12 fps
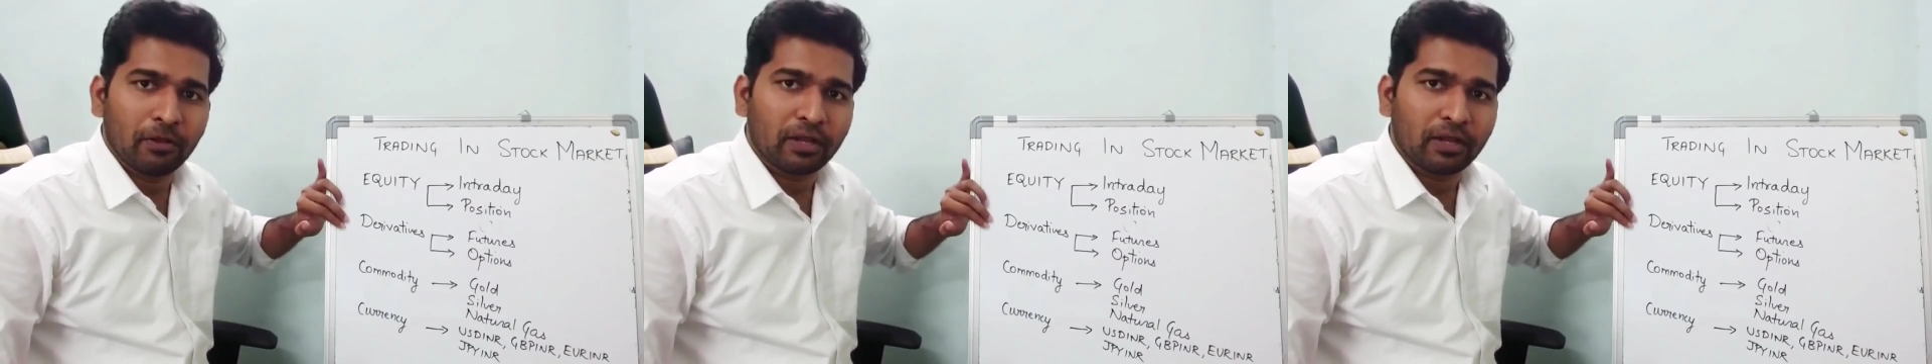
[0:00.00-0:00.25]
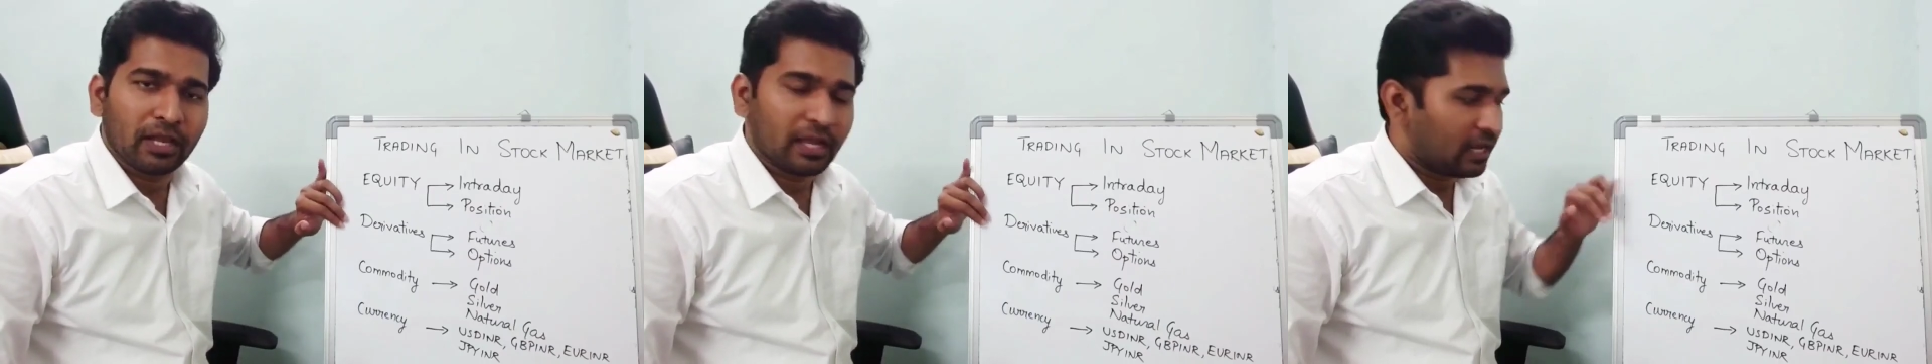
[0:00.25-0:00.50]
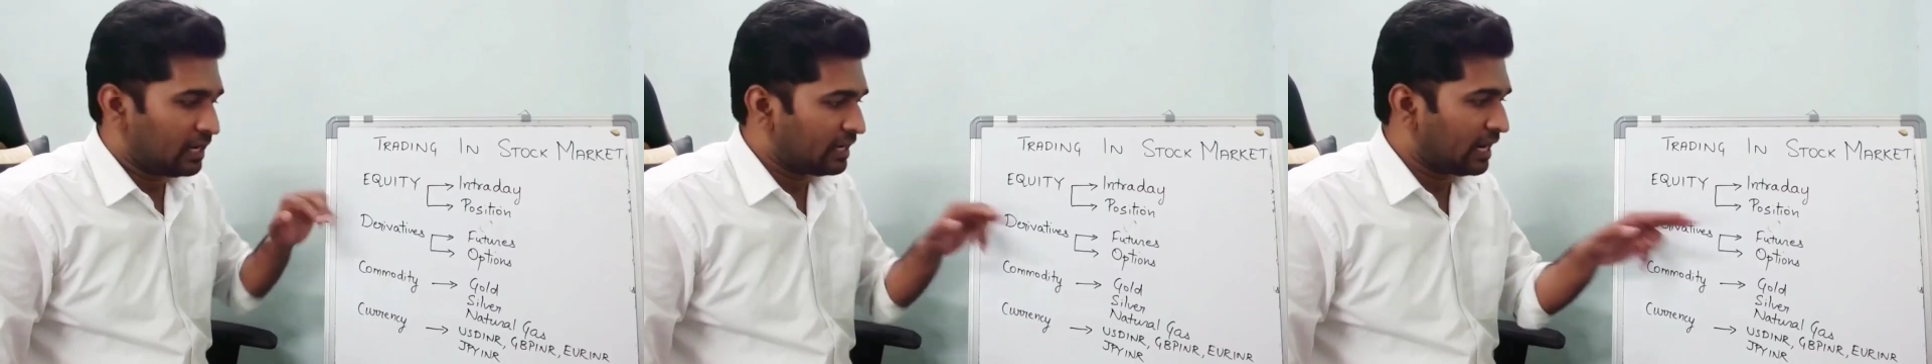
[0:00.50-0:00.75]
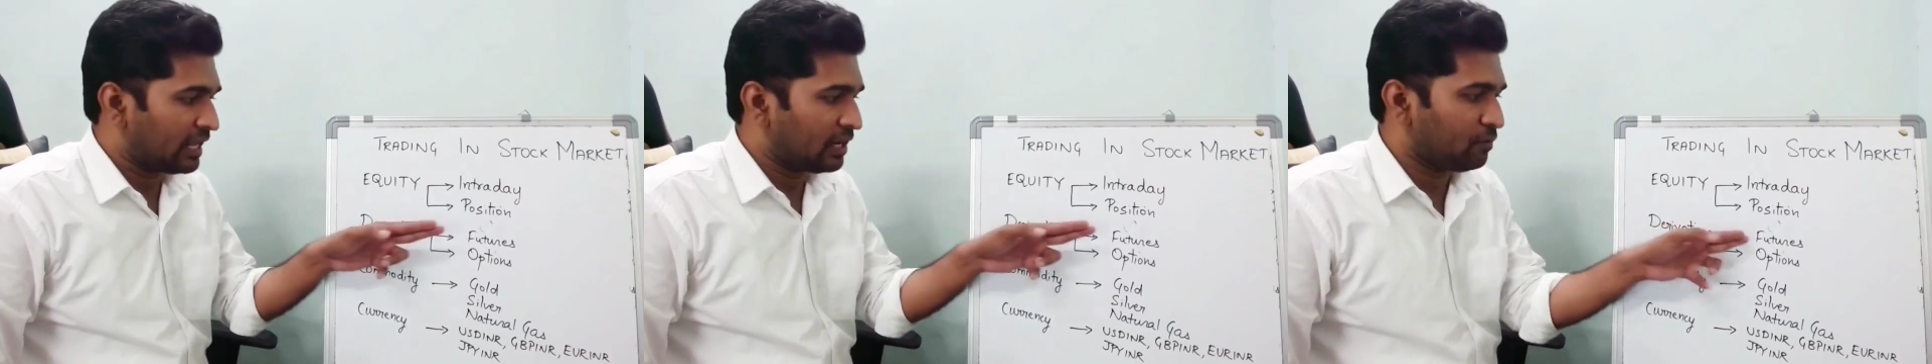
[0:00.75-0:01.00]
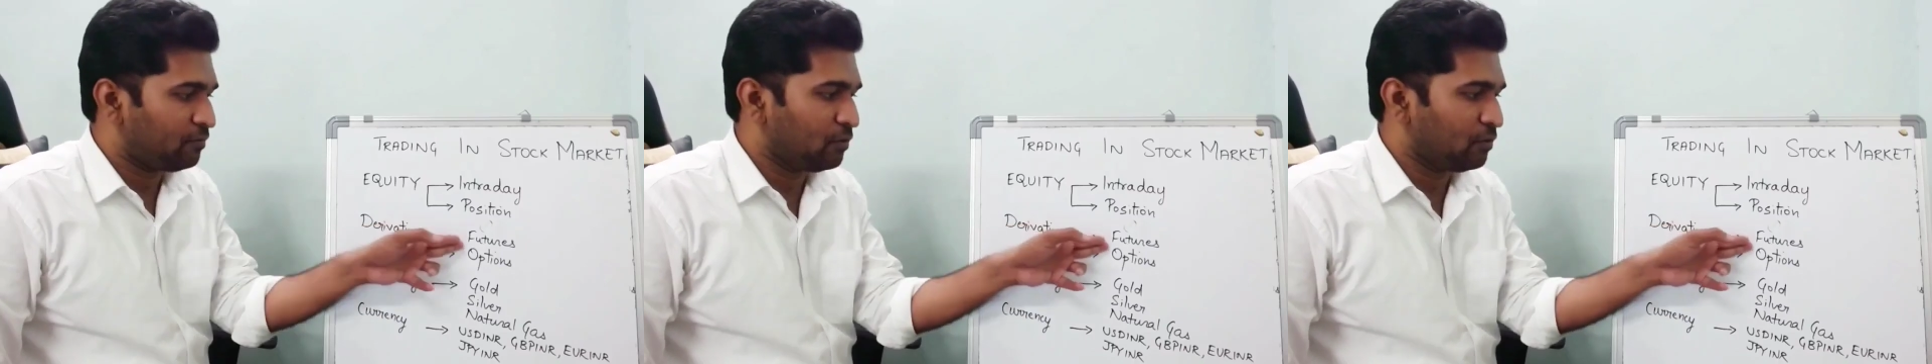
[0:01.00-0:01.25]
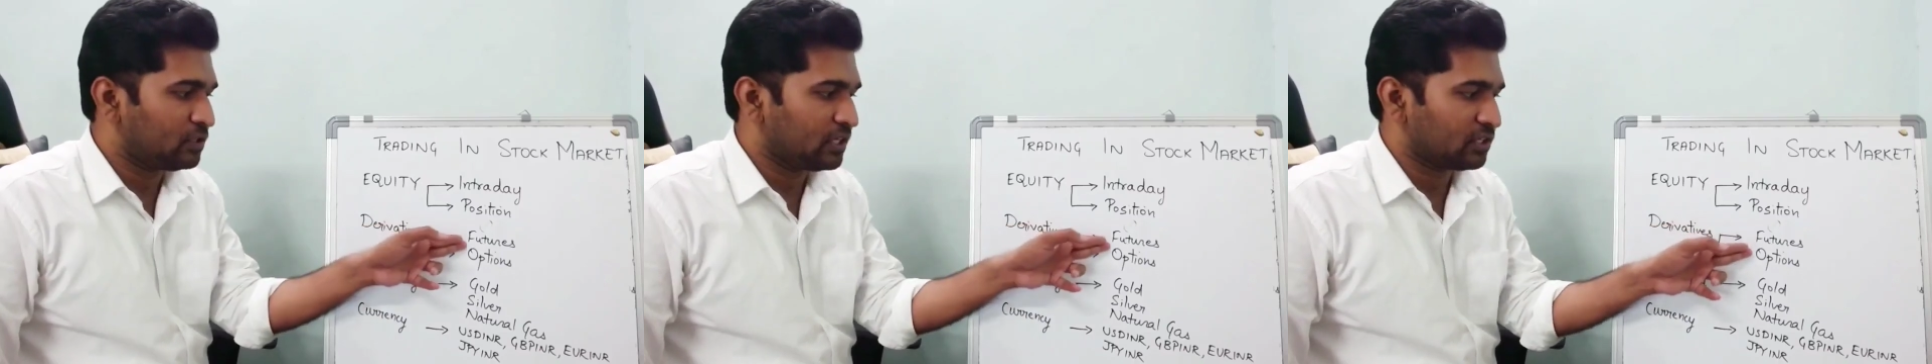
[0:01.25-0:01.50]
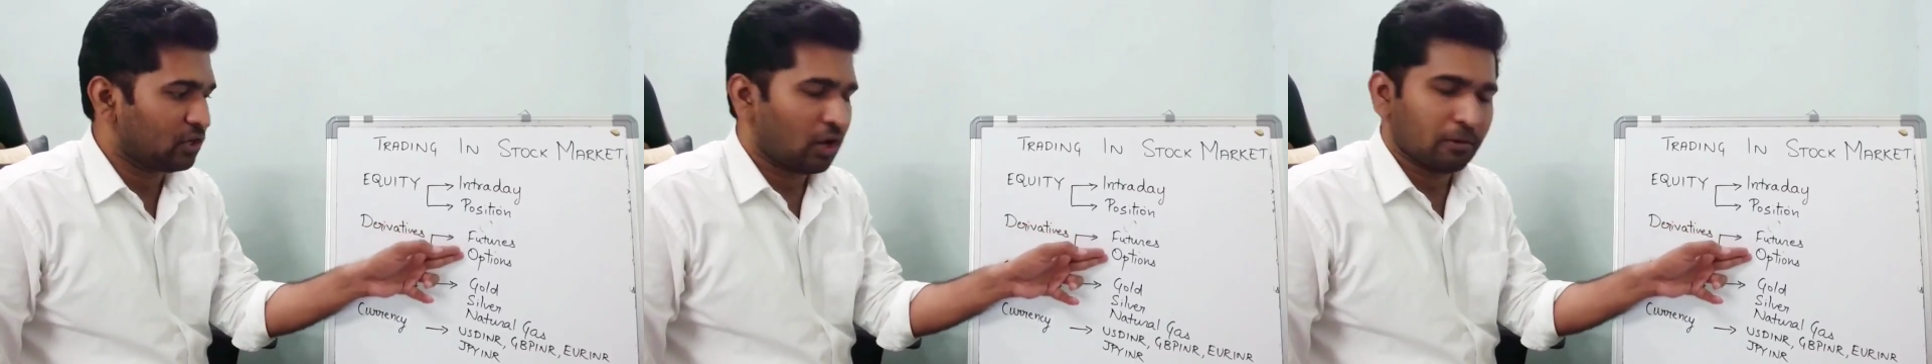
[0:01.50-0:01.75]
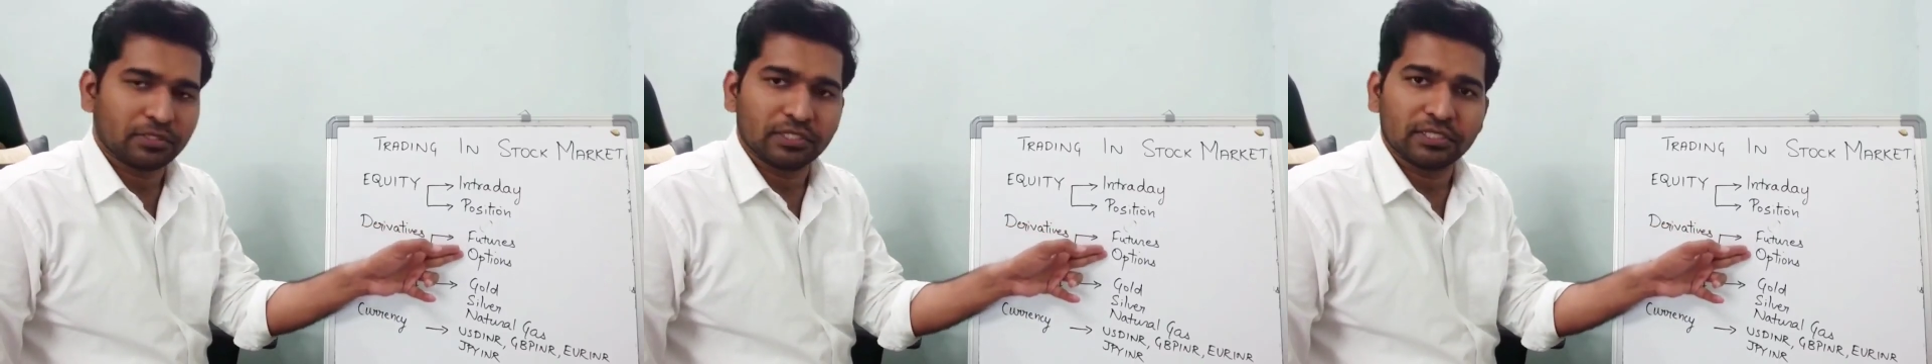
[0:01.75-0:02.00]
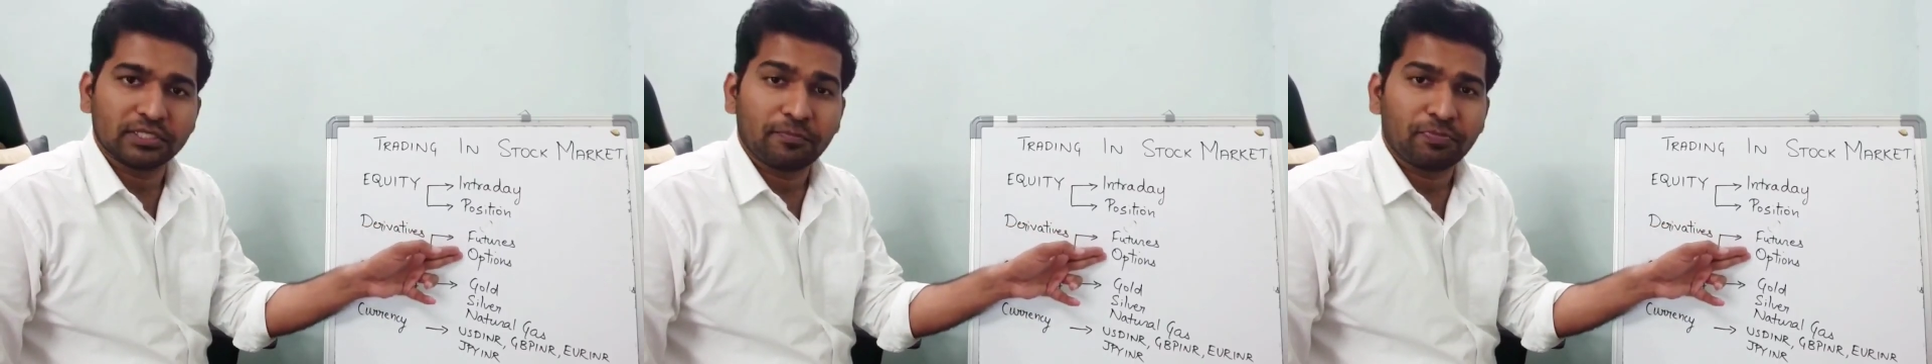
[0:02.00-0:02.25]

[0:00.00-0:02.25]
okay, getting into futures and options,